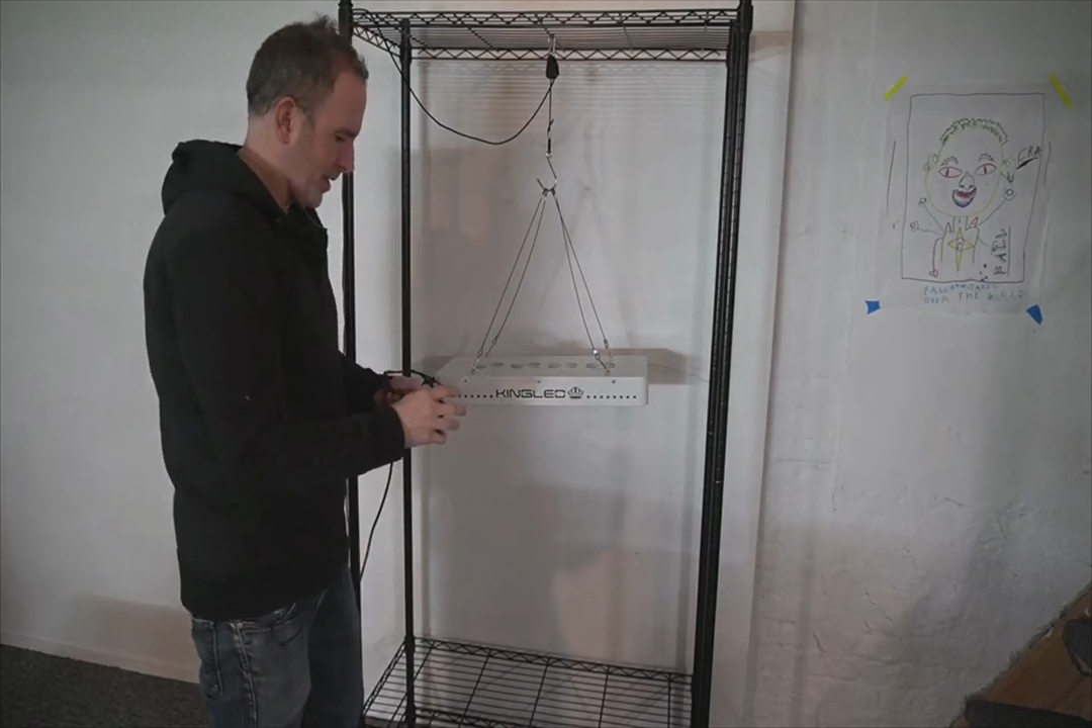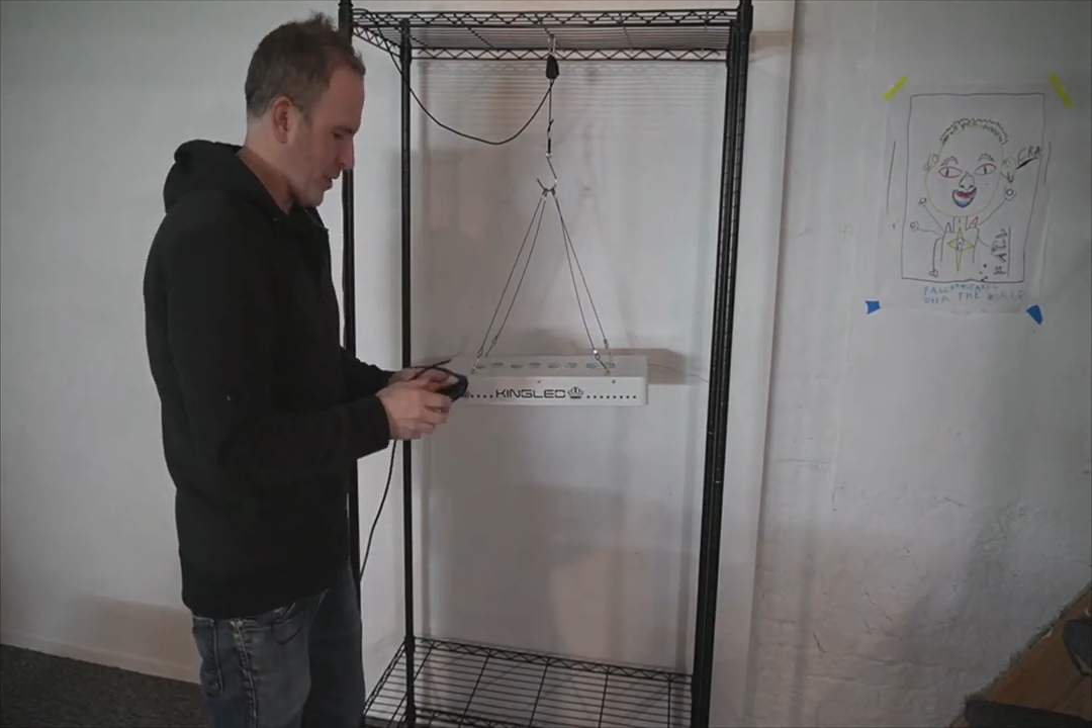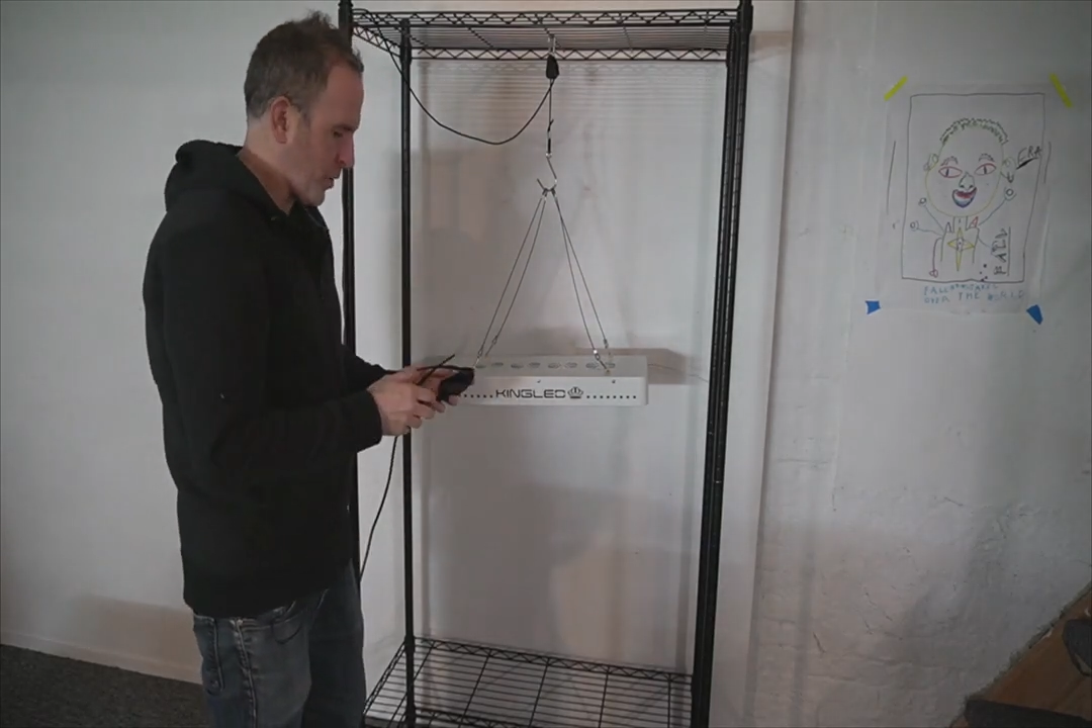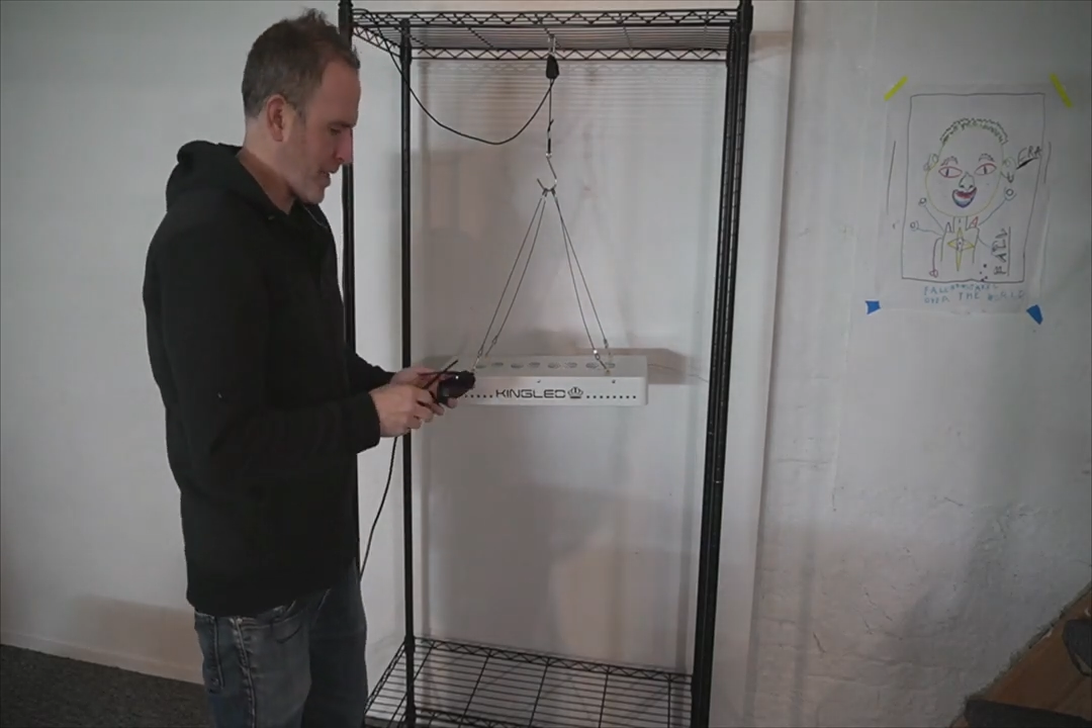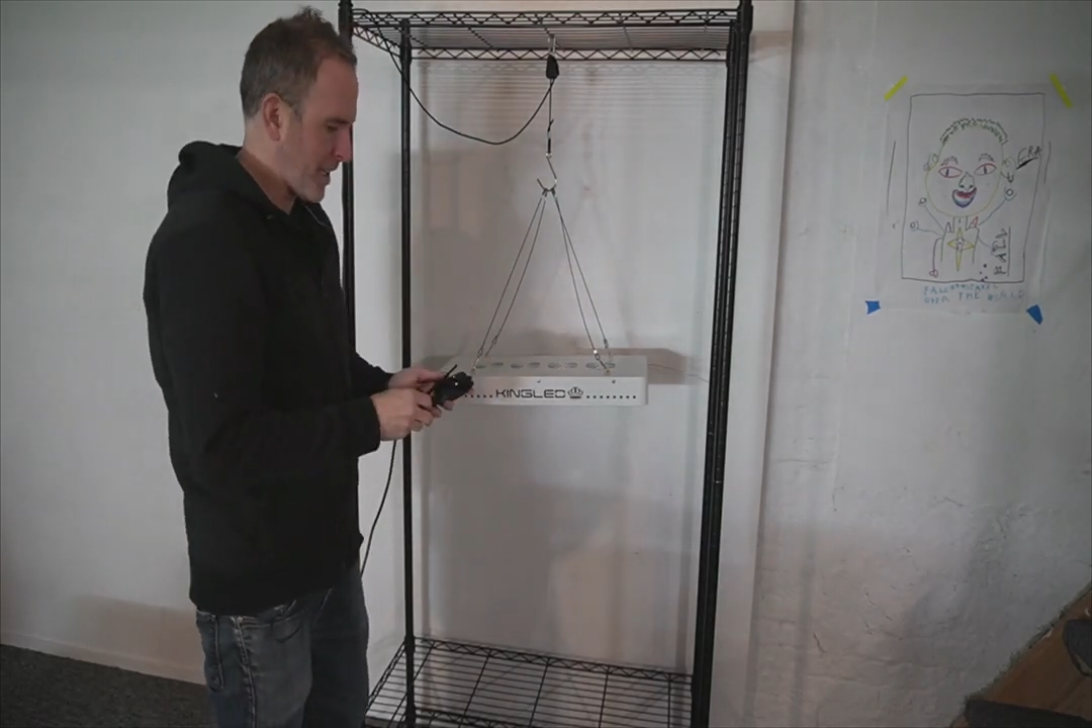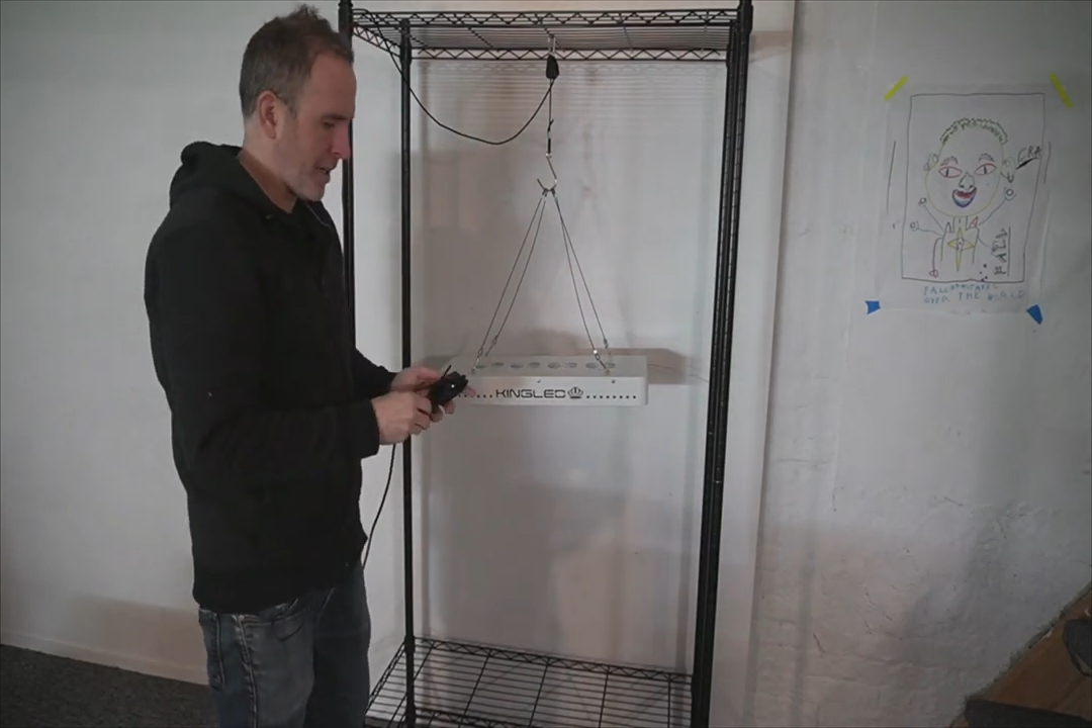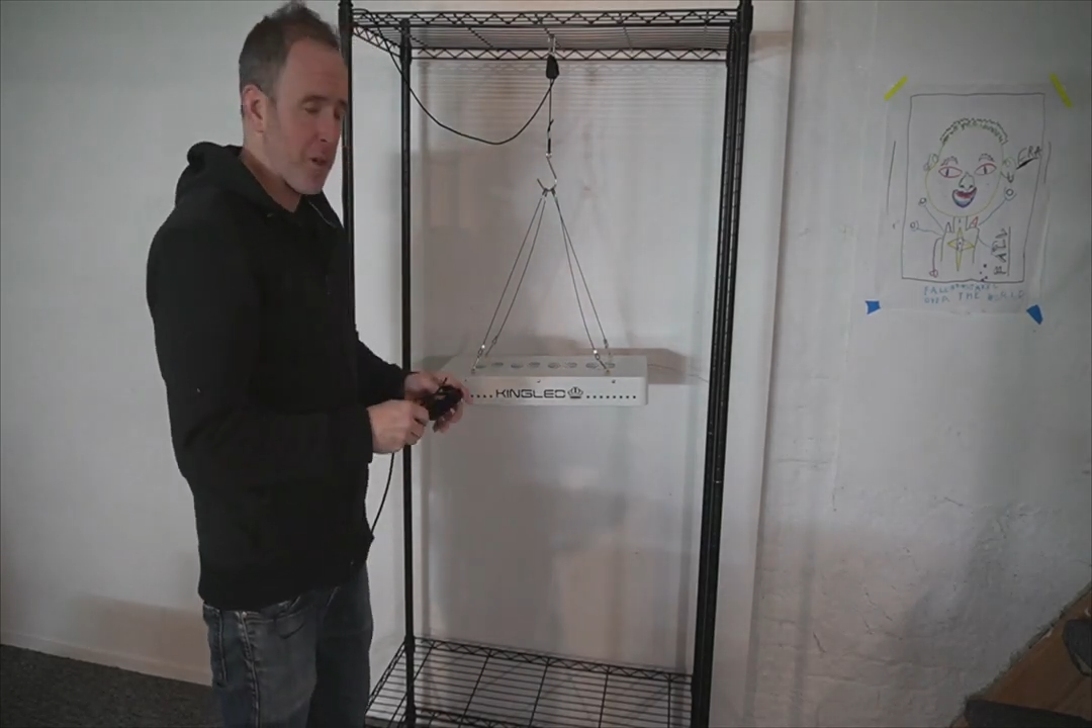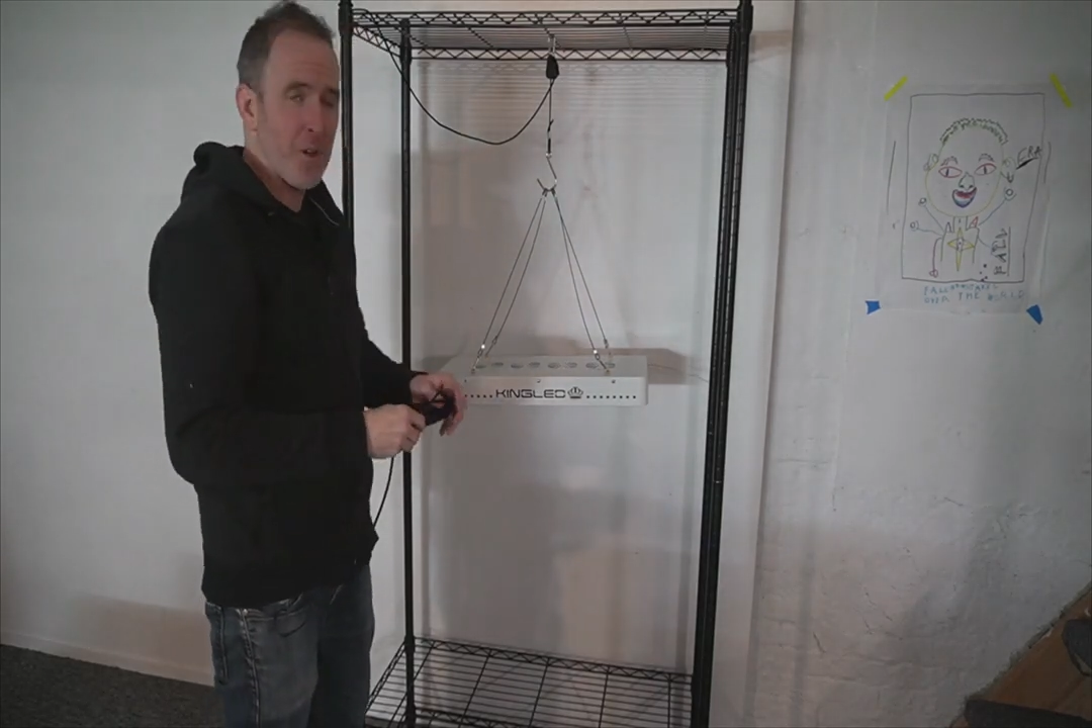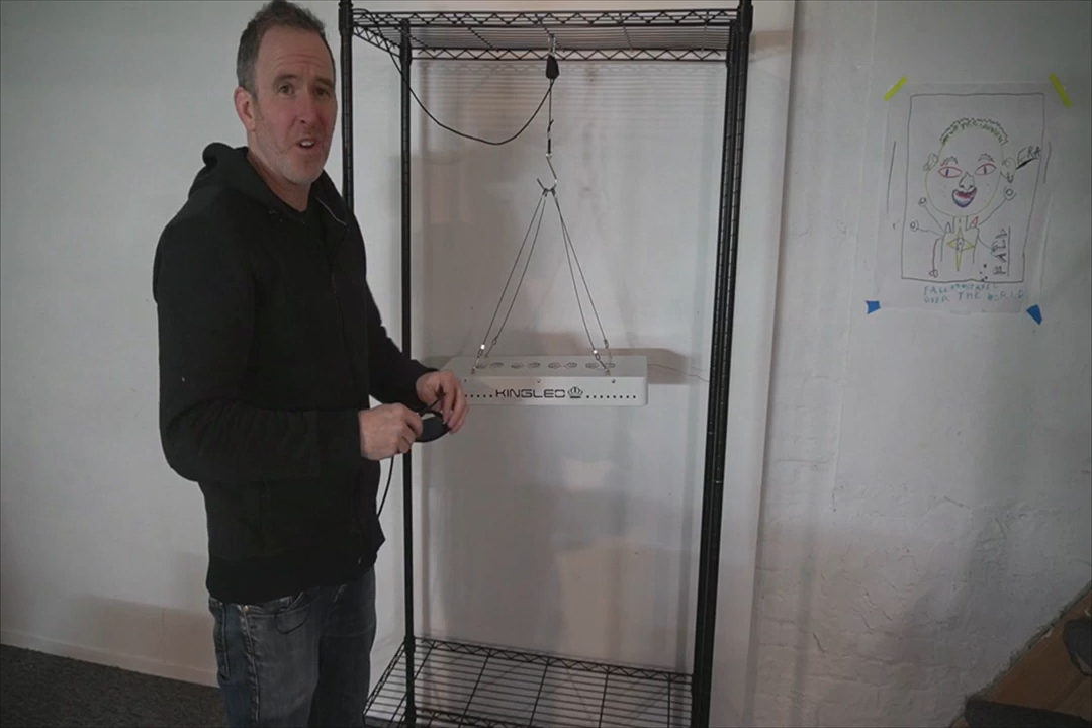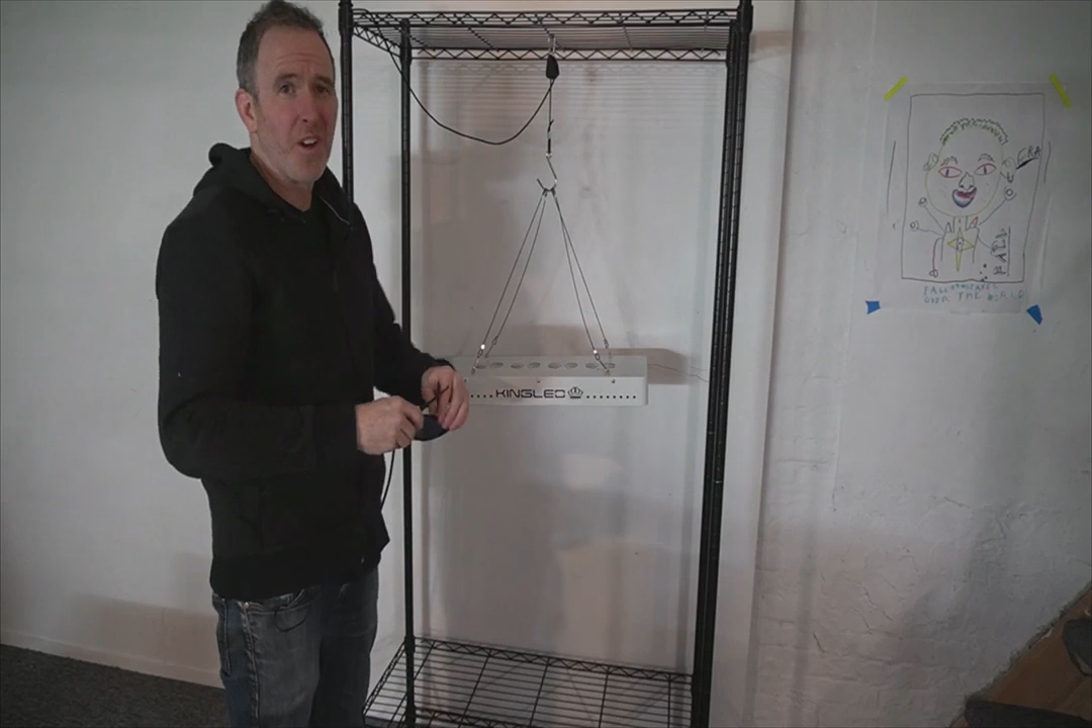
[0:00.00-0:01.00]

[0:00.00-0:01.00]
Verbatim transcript: quick demo.